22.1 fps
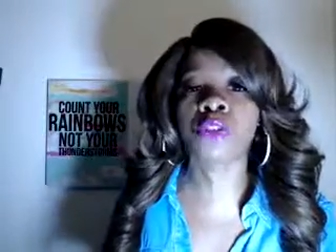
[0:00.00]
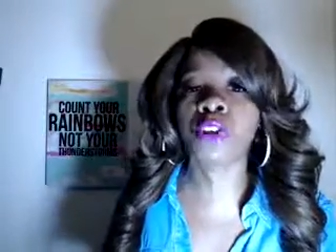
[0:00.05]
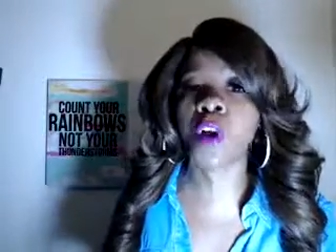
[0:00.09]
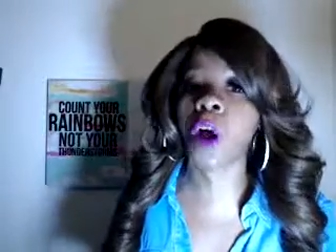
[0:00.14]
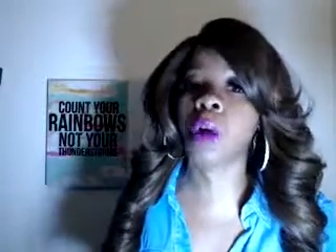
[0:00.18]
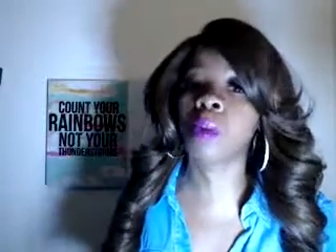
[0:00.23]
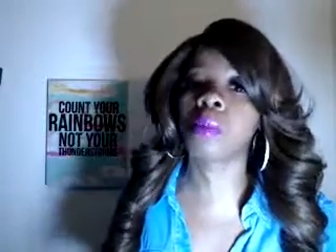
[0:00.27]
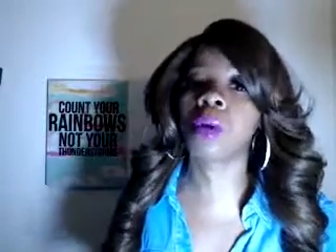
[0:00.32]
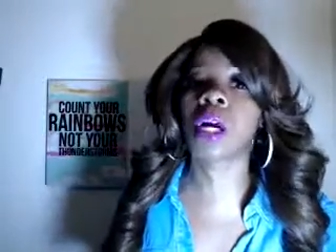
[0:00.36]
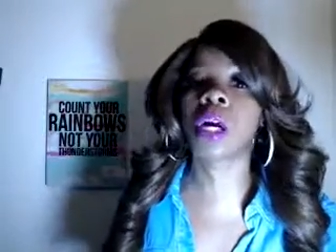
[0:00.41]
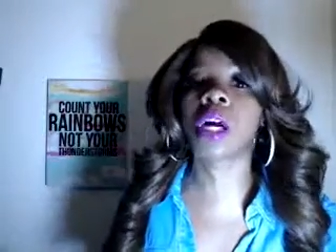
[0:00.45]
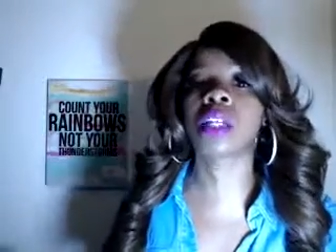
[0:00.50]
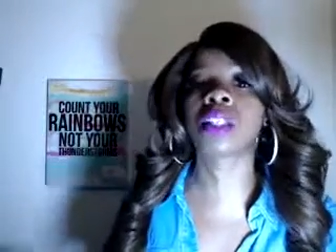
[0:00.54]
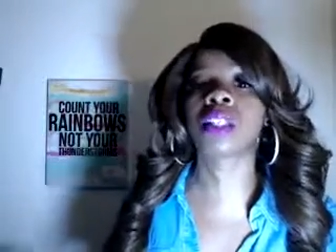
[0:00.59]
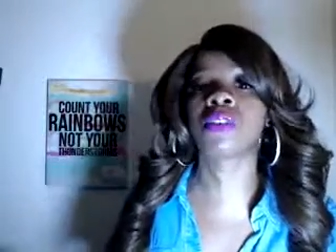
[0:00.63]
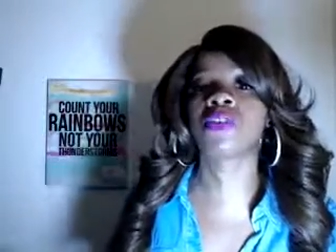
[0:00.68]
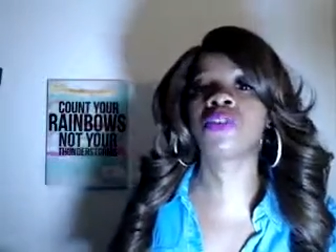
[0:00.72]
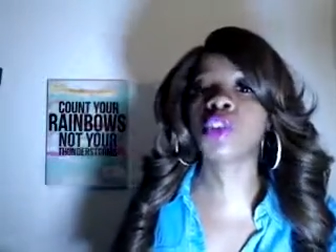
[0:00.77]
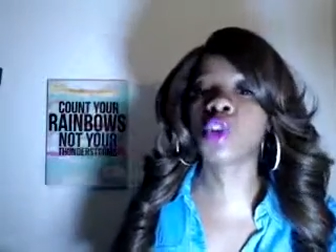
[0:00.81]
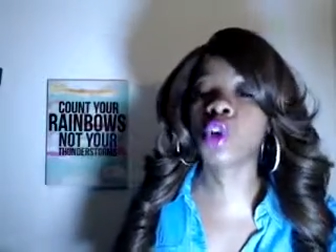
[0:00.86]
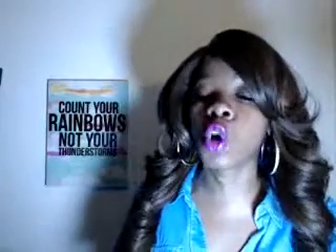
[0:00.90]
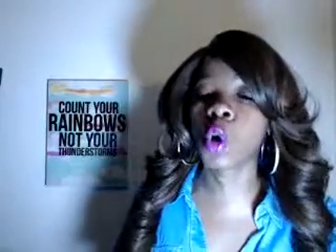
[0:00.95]
because if
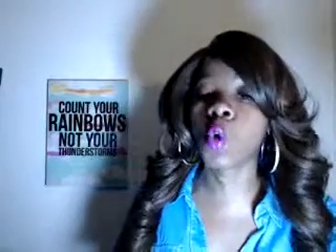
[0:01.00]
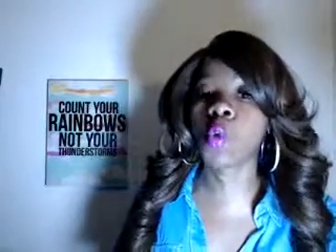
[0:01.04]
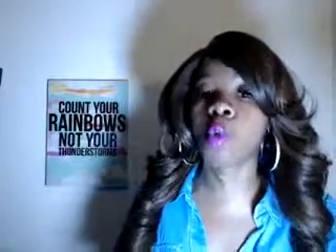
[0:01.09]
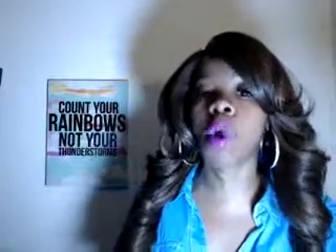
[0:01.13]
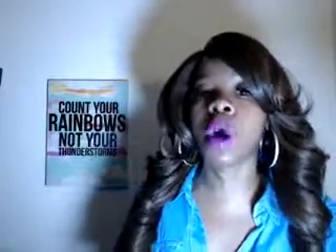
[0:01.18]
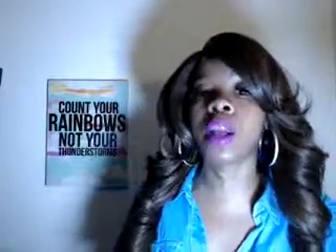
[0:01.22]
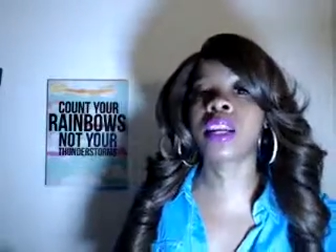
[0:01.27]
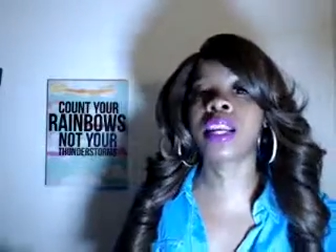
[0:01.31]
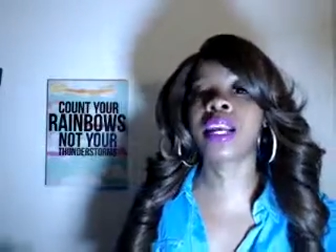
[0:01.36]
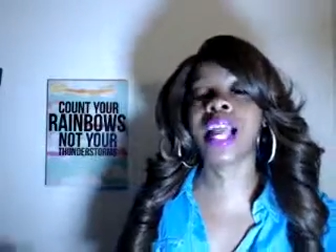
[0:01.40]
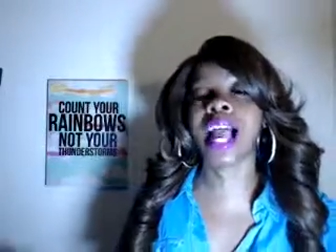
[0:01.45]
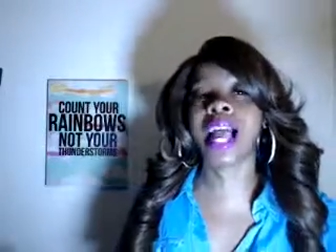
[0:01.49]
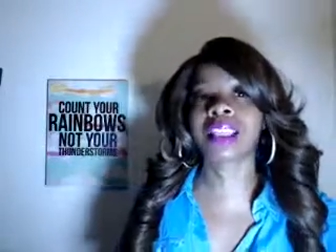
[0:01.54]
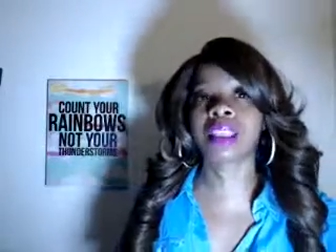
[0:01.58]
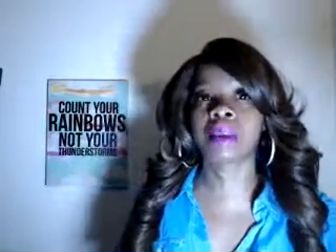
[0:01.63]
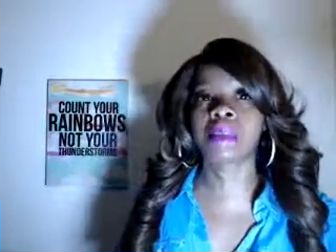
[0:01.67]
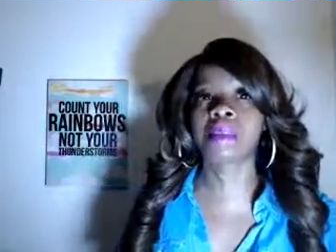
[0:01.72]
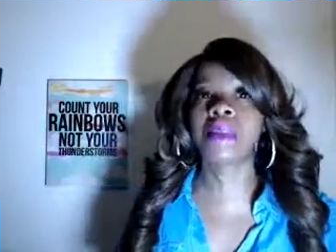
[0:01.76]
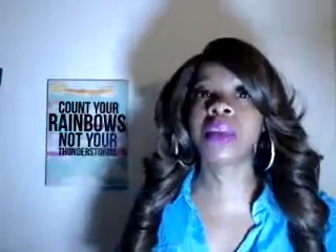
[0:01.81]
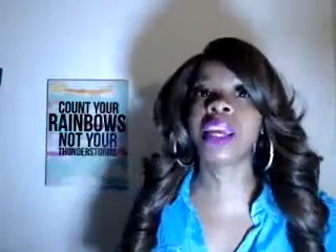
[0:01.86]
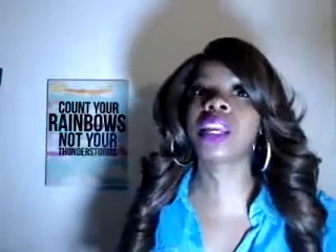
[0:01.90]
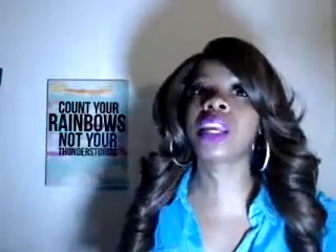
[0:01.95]
you wouldn't have got the
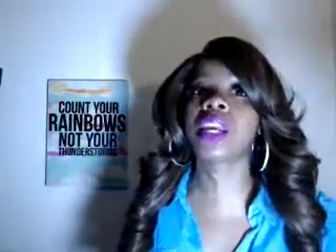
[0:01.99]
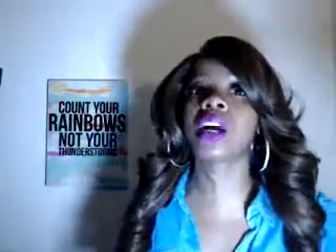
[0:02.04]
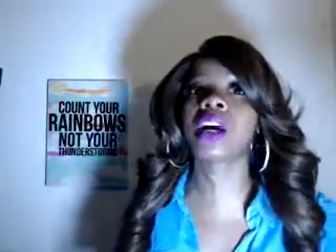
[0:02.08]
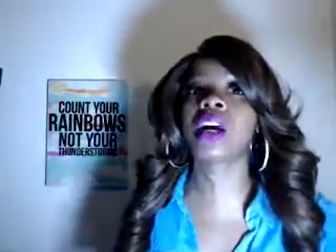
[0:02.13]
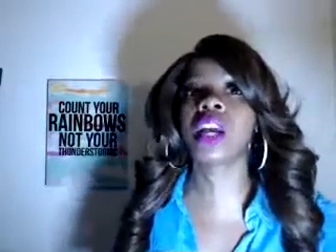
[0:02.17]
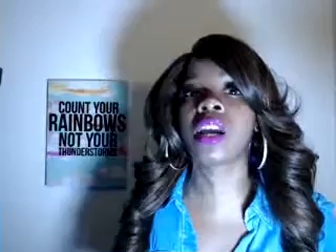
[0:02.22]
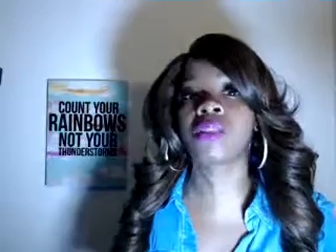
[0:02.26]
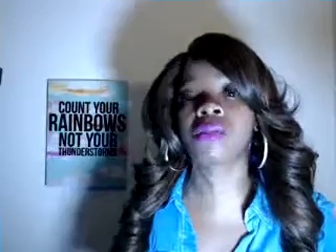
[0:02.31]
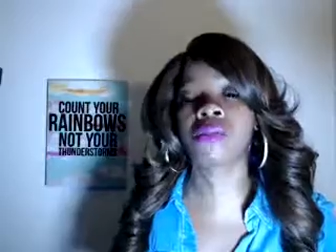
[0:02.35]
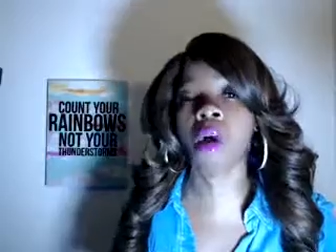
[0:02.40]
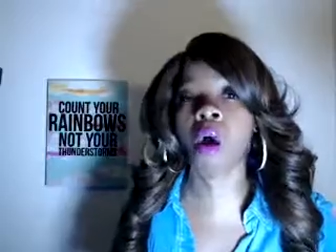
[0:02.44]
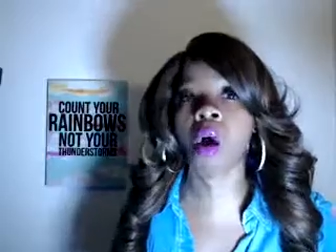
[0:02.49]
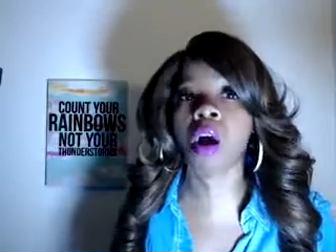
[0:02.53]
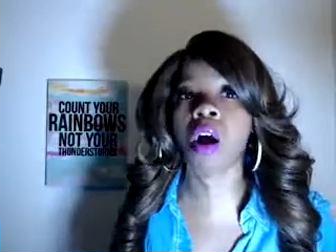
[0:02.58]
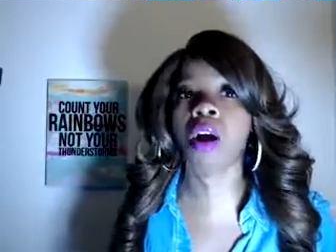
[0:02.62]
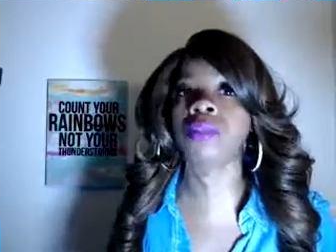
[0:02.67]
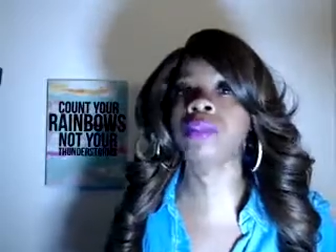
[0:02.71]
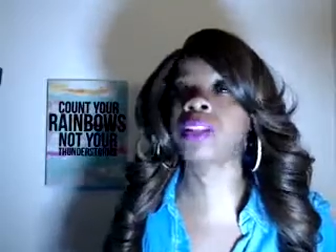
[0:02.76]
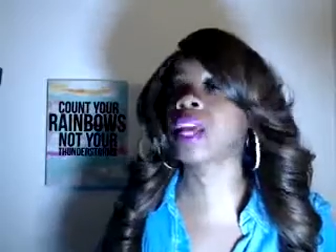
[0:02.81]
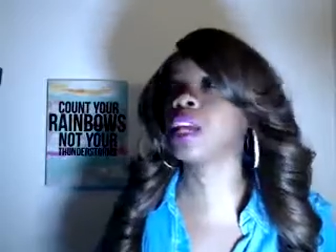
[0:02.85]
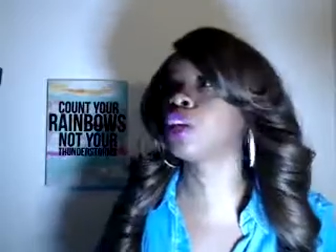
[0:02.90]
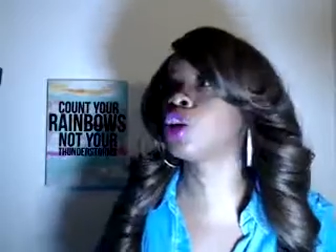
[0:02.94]
media involved
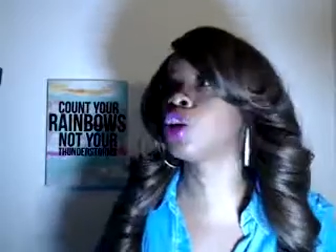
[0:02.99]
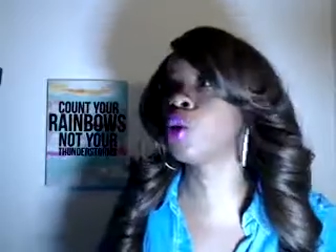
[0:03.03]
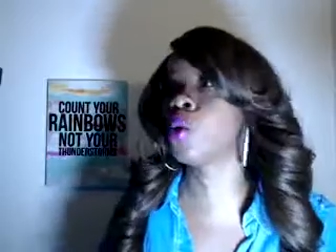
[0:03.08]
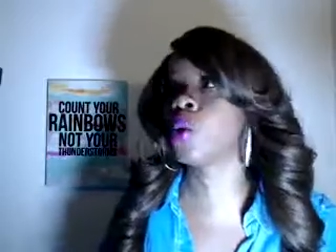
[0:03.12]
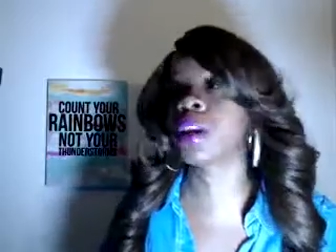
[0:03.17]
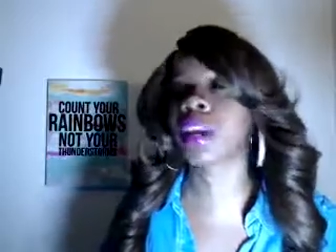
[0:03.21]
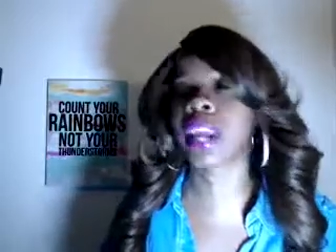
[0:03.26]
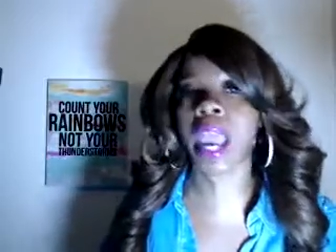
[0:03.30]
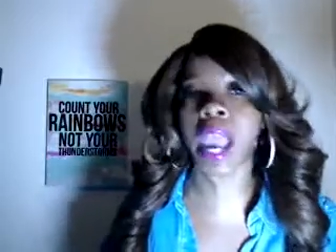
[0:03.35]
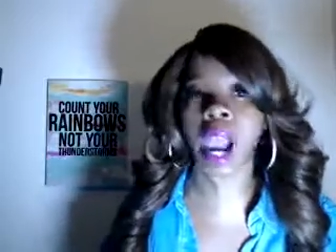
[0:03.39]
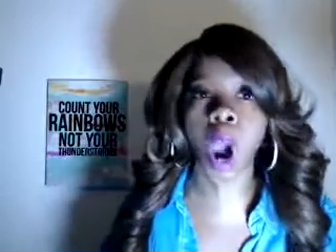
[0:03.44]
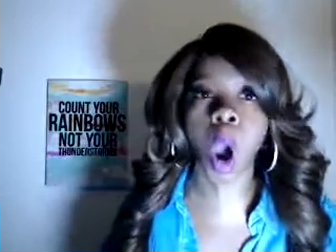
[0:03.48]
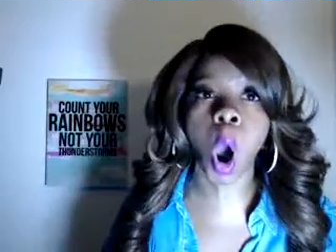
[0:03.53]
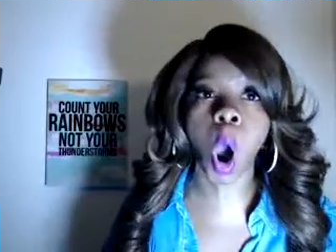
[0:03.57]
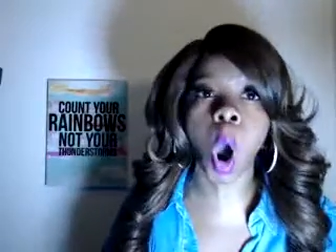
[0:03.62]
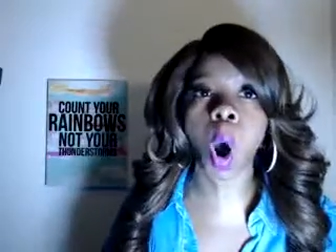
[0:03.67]
and doing that whole